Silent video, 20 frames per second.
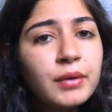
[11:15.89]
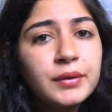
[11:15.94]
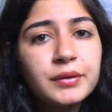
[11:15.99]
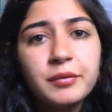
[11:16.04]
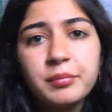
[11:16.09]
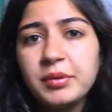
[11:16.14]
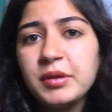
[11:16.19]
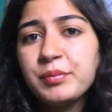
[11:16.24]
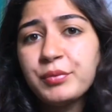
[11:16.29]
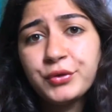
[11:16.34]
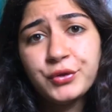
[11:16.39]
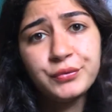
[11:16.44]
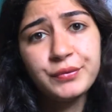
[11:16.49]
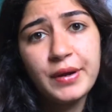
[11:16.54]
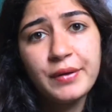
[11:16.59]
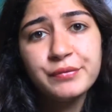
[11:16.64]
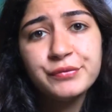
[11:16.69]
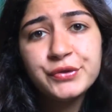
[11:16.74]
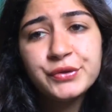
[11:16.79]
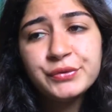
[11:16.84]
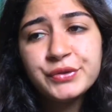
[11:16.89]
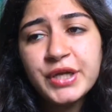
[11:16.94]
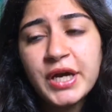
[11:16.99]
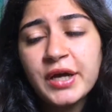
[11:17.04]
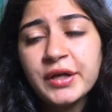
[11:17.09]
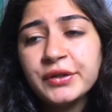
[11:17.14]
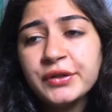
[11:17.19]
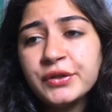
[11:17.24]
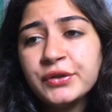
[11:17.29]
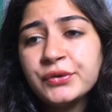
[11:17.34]
what the people around you
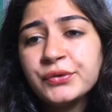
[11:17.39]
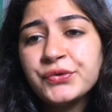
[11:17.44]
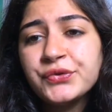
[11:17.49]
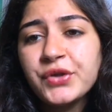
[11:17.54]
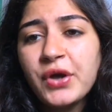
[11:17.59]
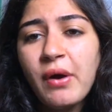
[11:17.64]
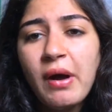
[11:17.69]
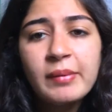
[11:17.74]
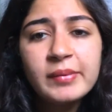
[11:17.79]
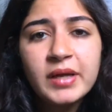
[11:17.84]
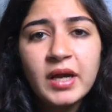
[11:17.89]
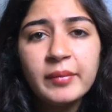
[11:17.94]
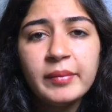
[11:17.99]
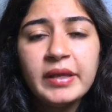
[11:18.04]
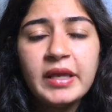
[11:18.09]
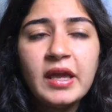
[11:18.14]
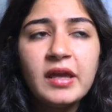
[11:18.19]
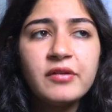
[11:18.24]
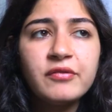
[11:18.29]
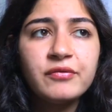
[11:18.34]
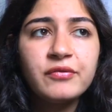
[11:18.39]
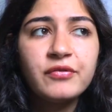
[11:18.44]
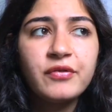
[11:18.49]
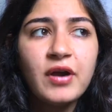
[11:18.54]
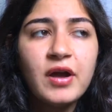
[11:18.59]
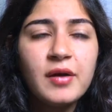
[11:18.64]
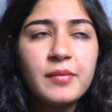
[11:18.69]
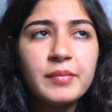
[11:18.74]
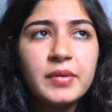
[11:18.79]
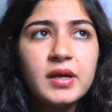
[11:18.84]
tell you. So I'm coming in
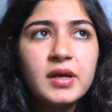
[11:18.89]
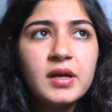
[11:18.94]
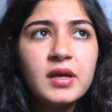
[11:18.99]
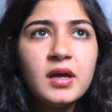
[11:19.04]
from